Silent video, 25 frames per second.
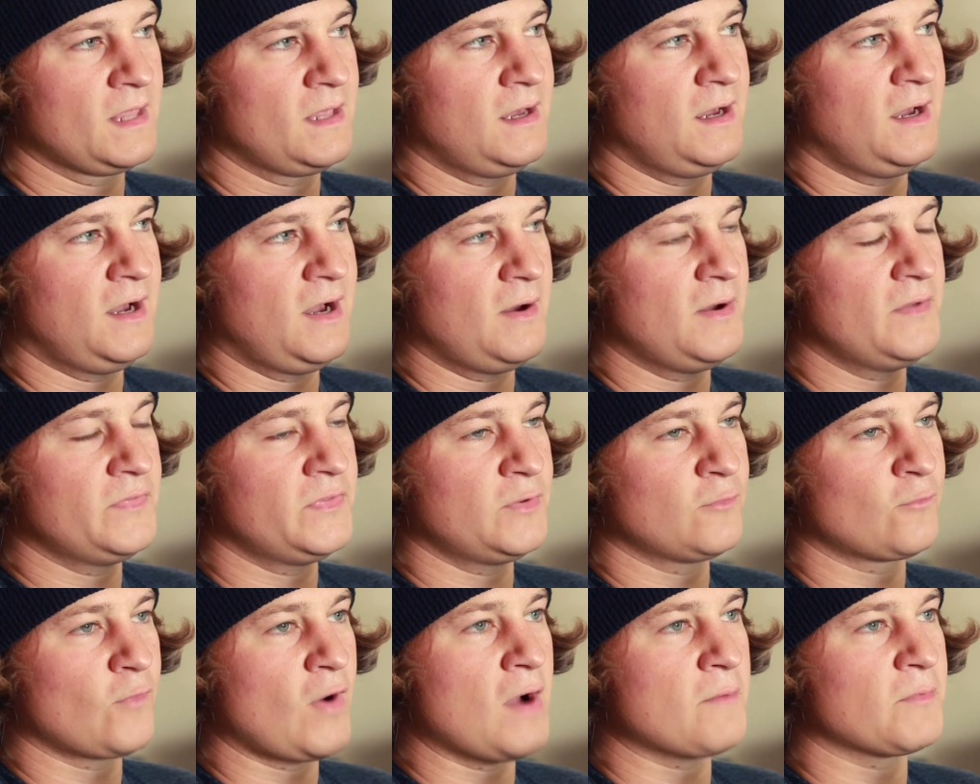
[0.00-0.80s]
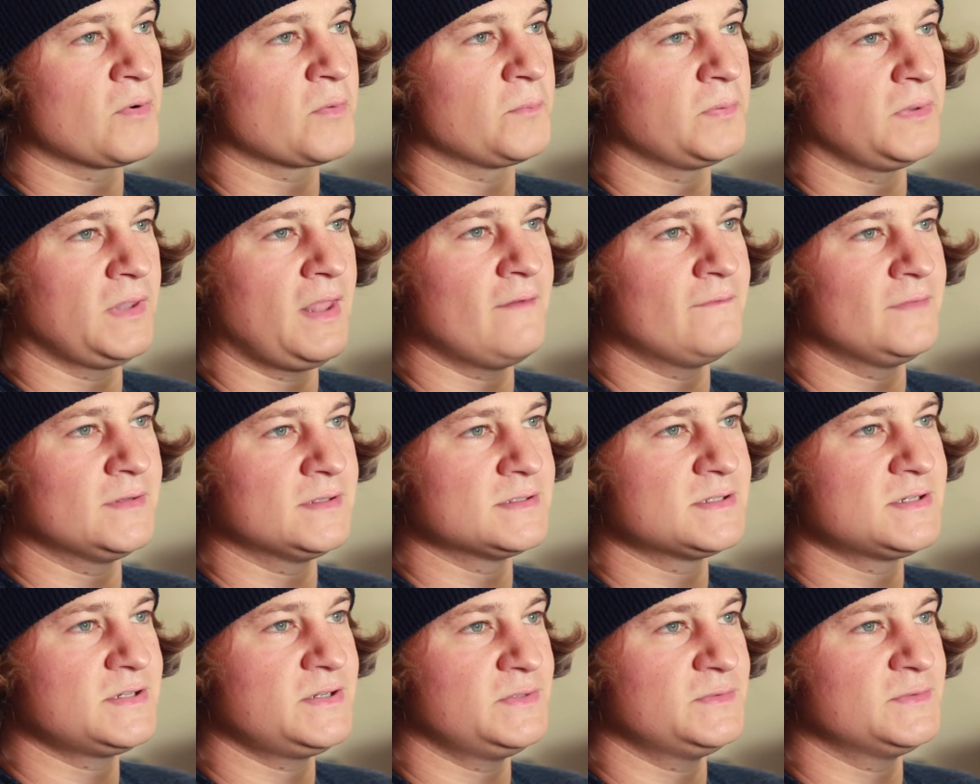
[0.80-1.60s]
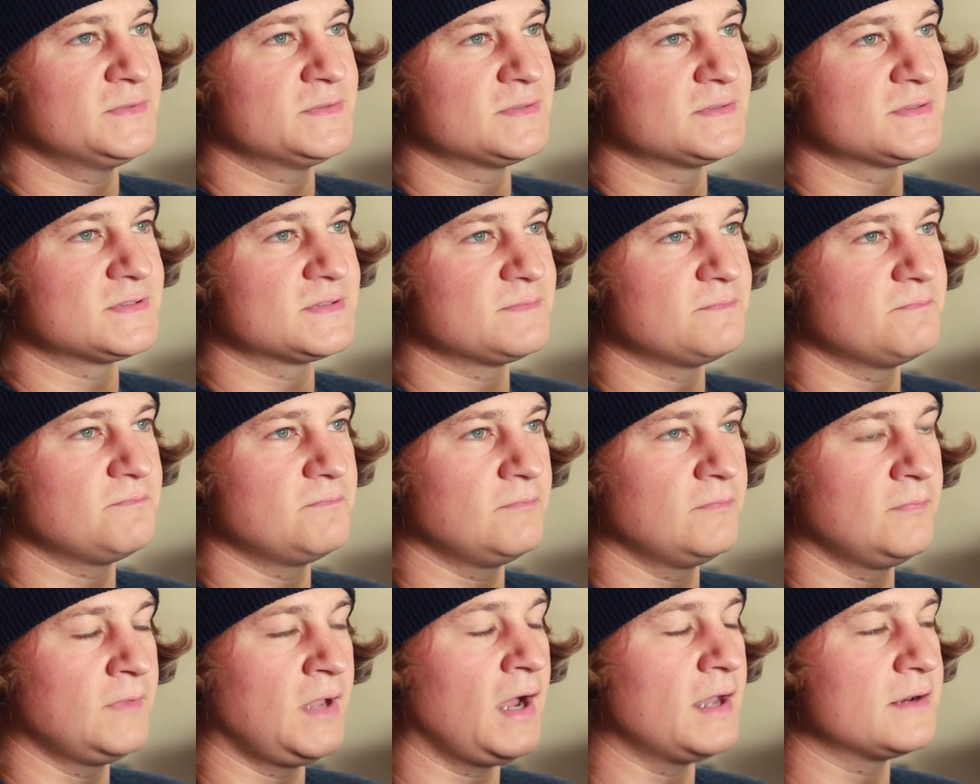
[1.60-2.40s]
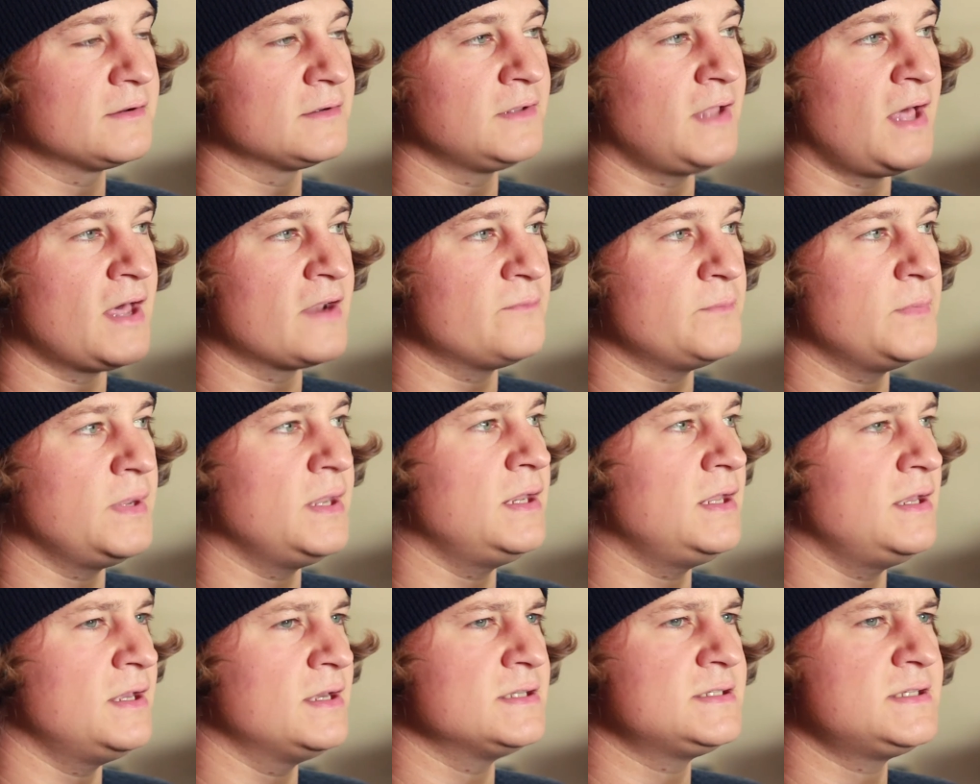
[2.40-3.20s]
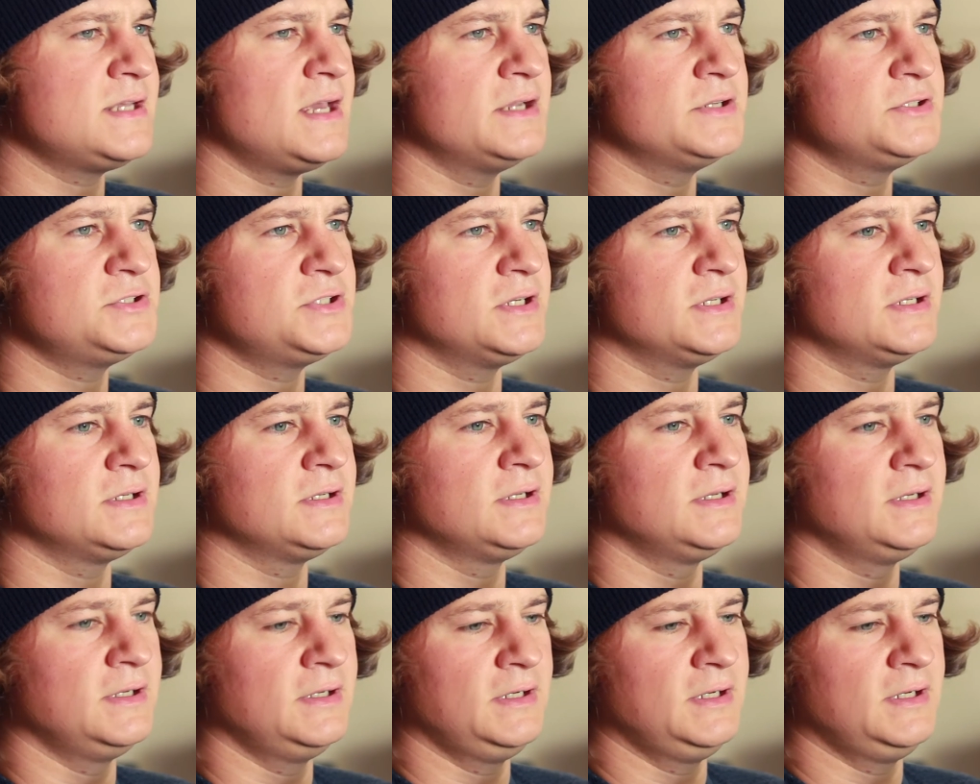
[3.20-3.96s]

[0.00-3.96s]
And then Robert Blevins, who has gotten a lot of media attention,